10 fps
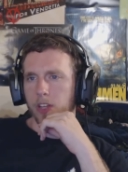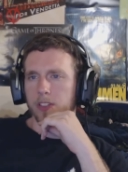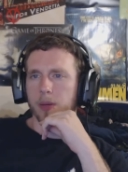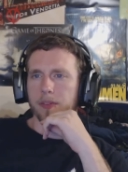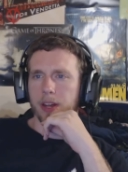
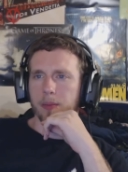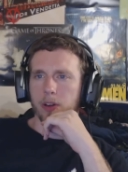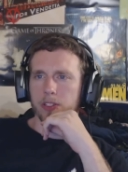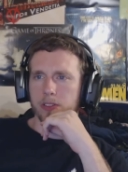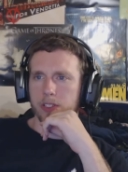on top of that, I'm
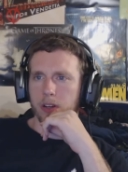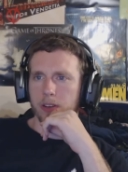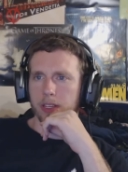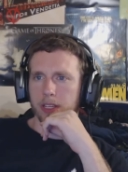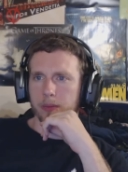also
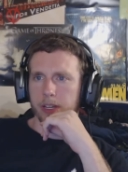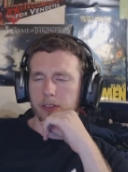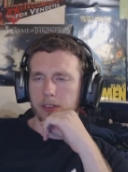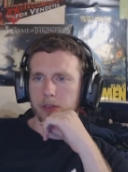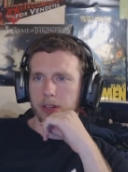starting to think
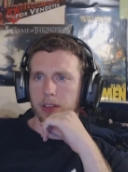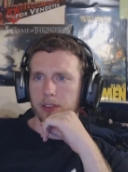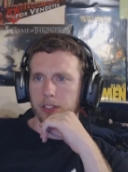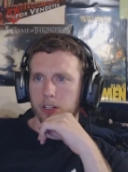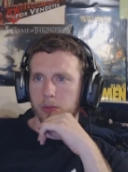about doing
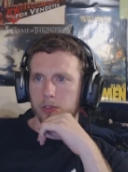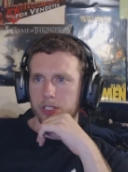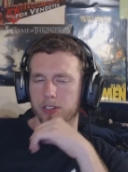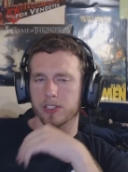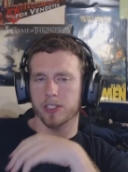another Kerbal
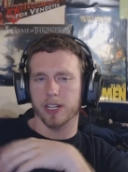series,